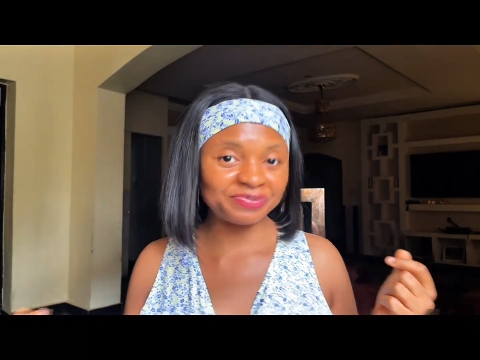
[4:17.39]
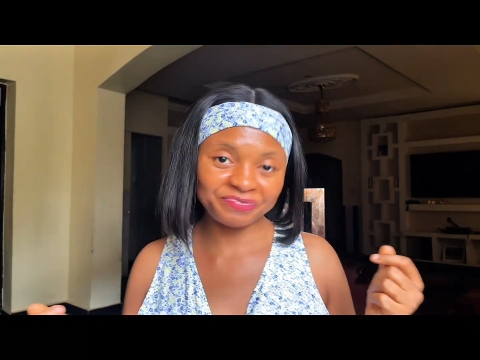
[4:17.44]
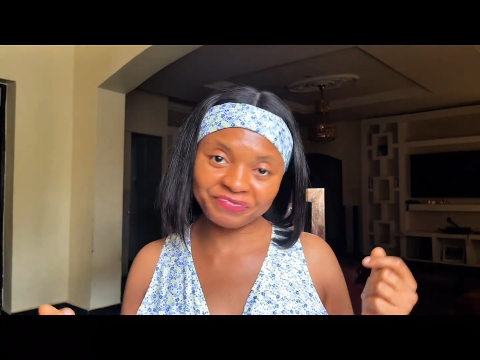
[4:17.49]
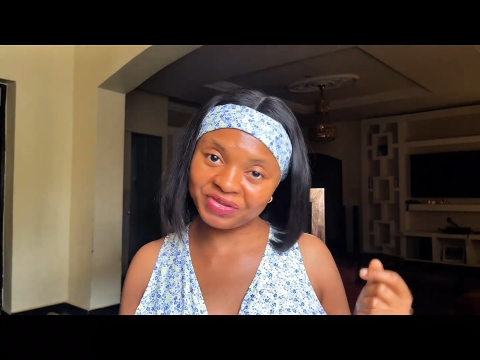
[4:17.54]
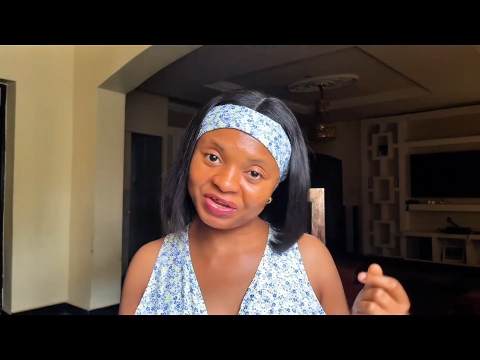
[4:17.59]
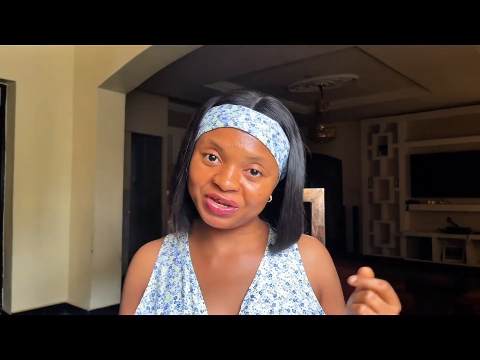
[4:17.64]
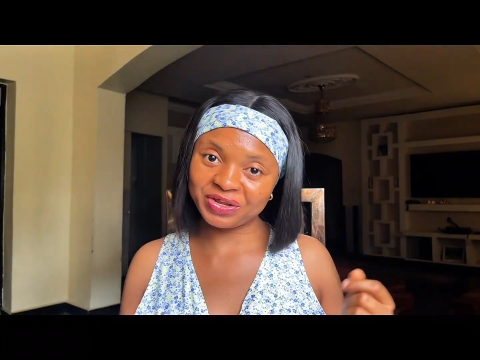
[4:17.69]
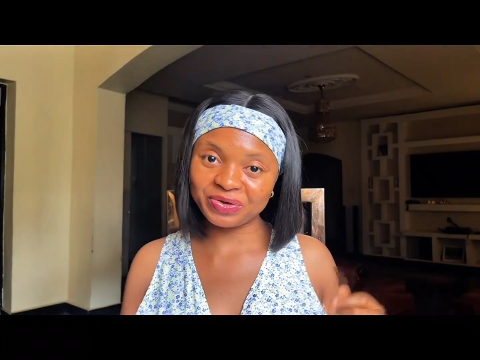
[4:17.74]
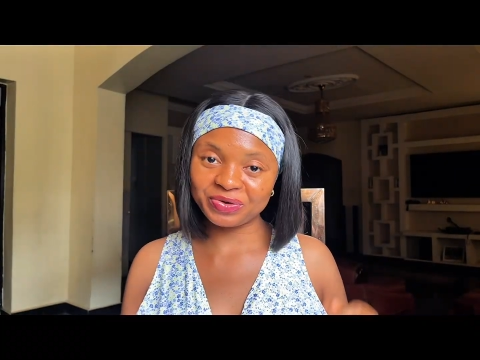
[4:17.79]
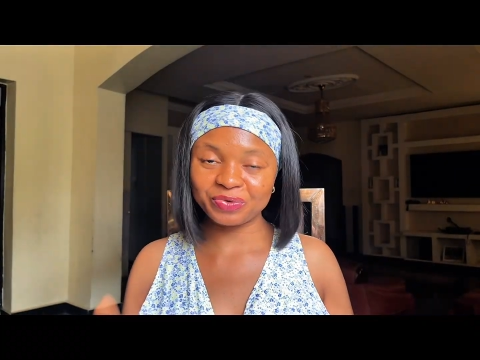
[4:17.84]

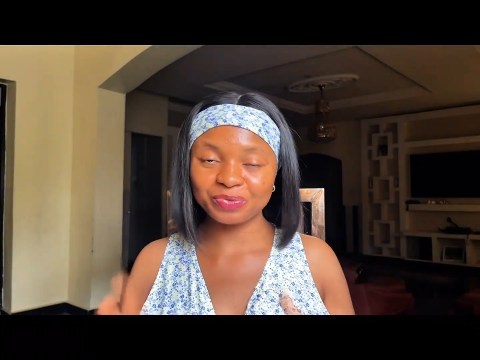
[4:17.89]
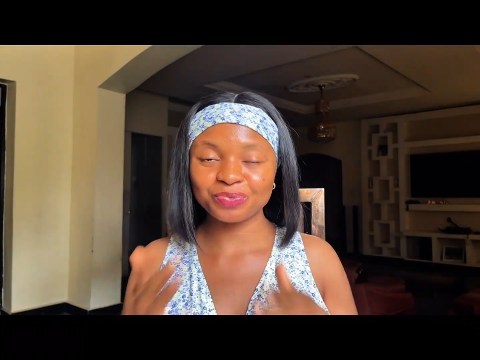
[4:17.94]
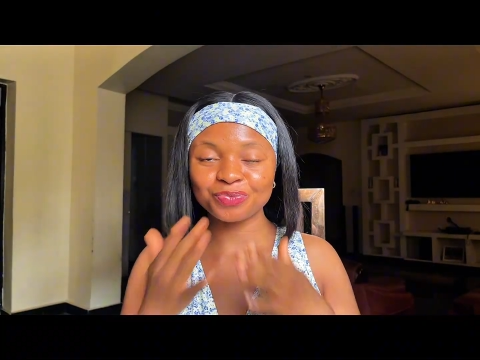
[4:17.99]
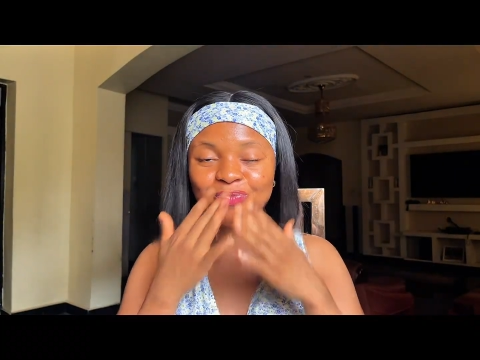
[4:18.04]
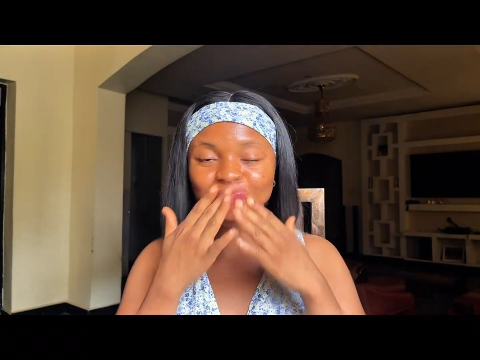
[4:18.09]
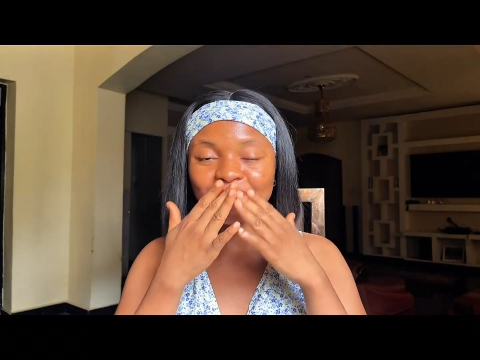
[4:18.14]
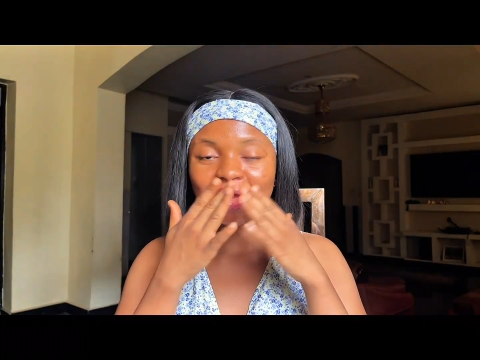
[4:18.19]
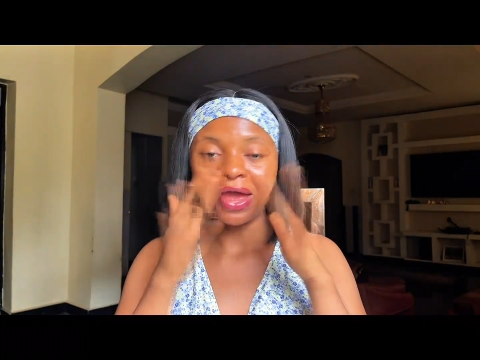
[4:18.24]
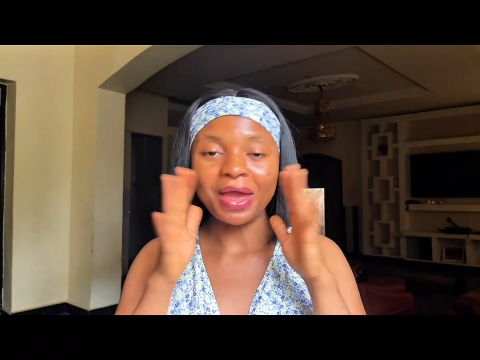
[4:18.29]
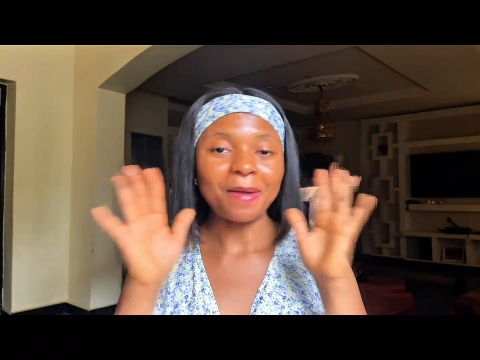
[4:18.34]
video.
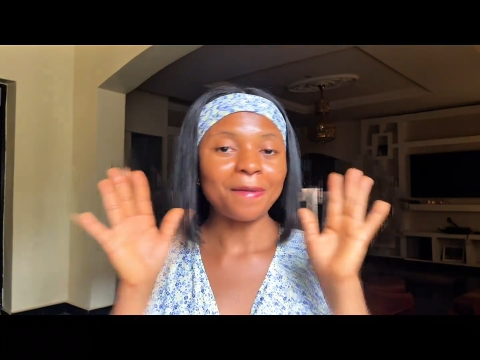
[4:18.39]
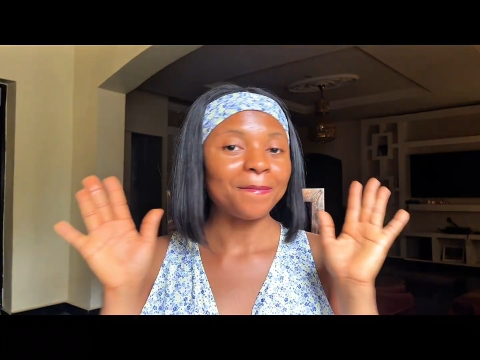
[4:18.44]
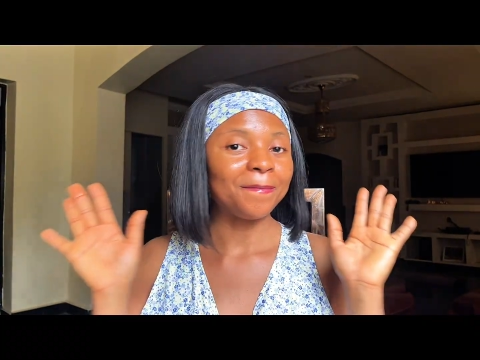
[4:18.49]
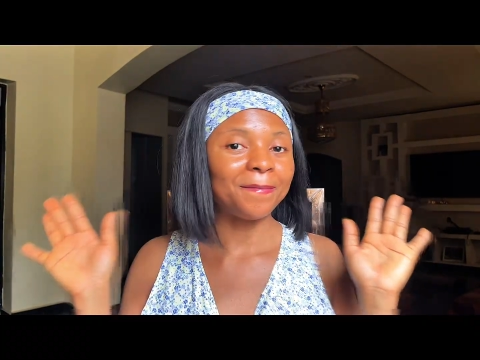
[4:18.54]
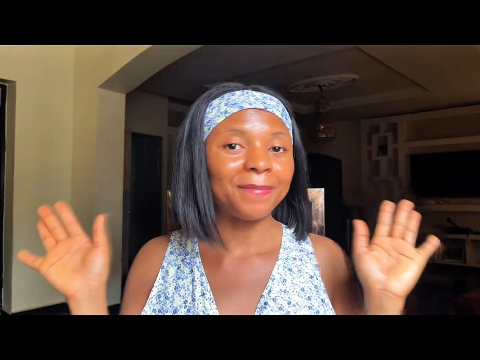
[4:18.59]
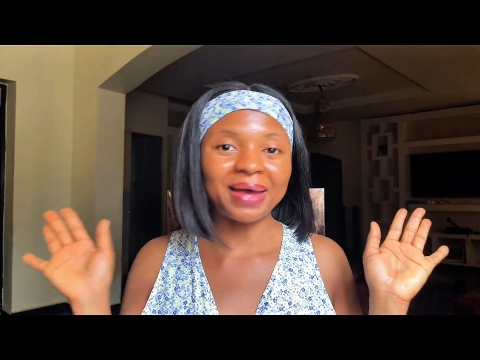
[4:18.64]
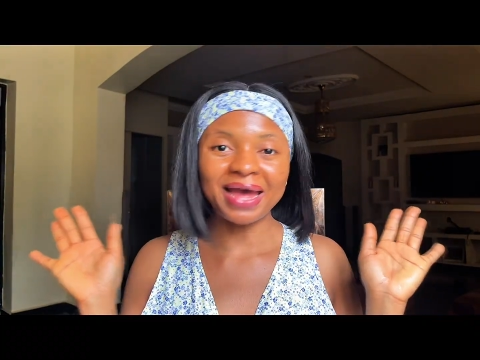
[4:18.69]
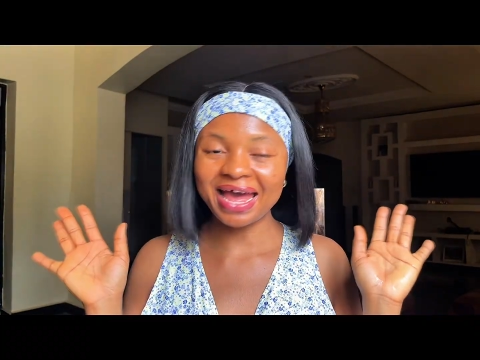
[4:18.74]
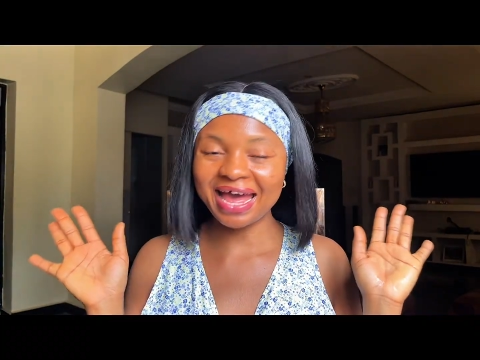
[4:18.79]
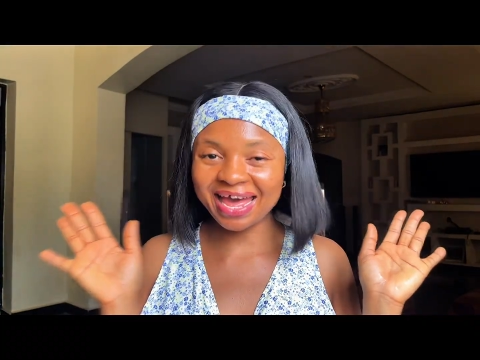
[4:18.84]

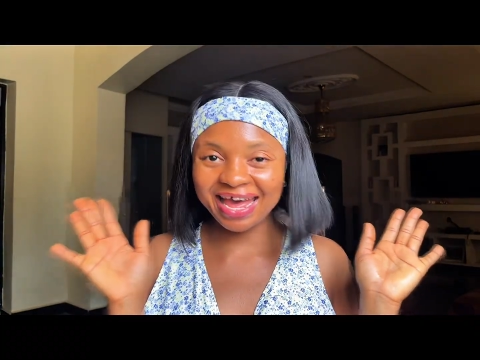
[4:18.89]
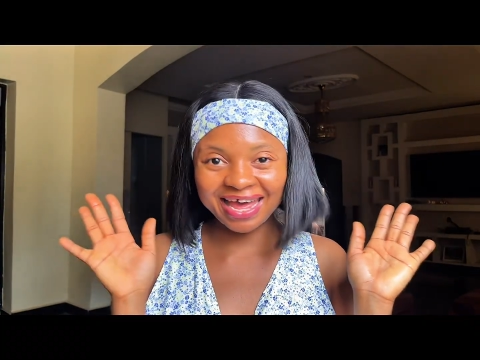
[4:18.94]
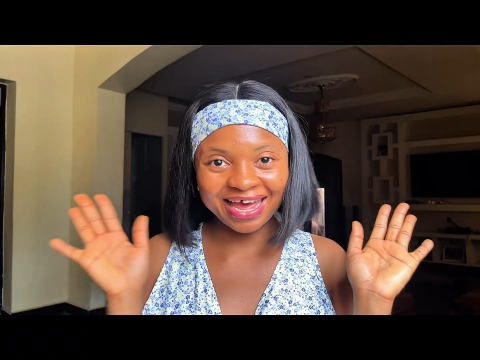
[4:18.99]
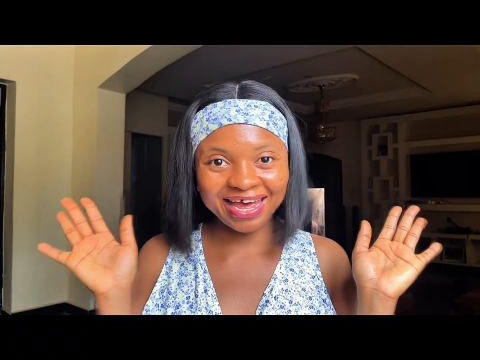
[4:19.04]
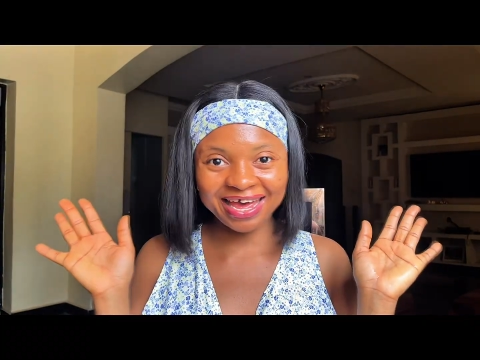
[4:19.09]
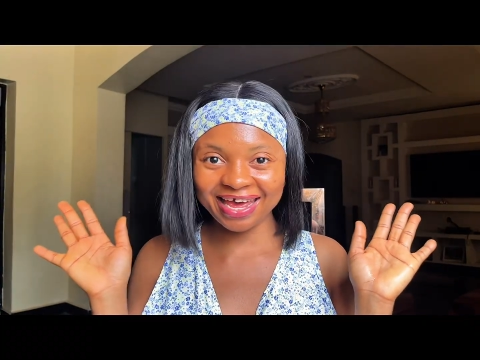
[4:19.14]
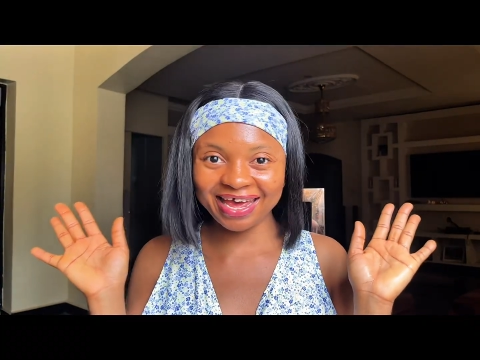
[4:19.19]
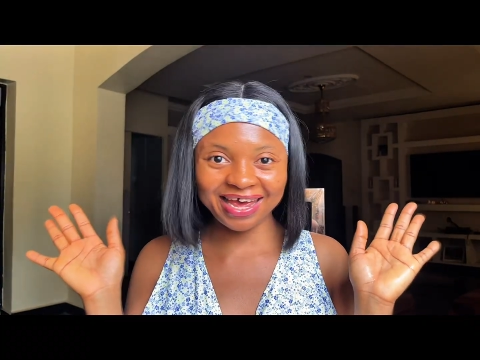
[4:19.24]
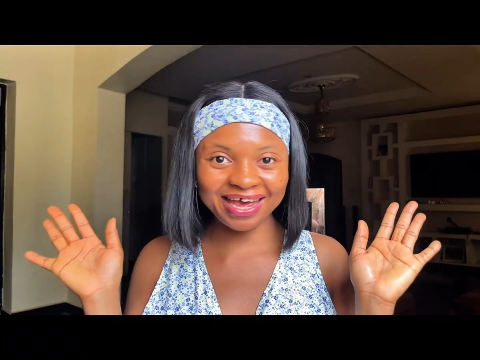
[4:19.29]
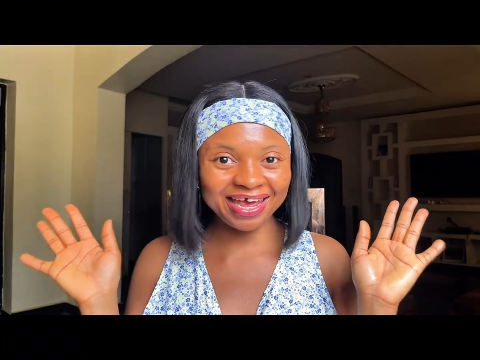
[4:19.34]

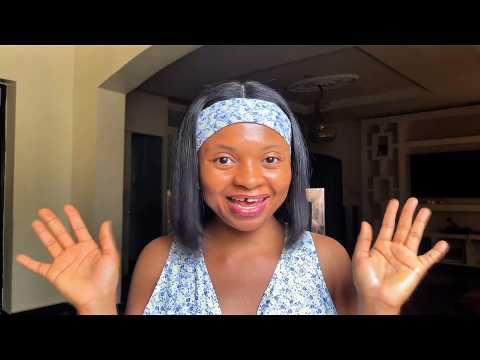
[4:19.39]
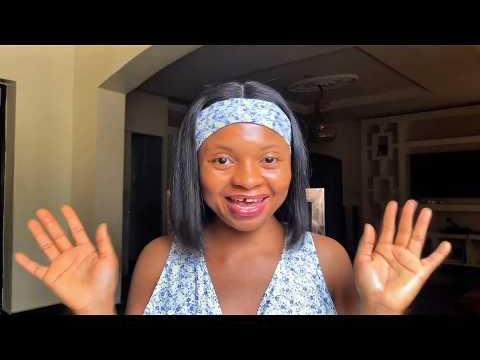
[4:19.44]
Bye.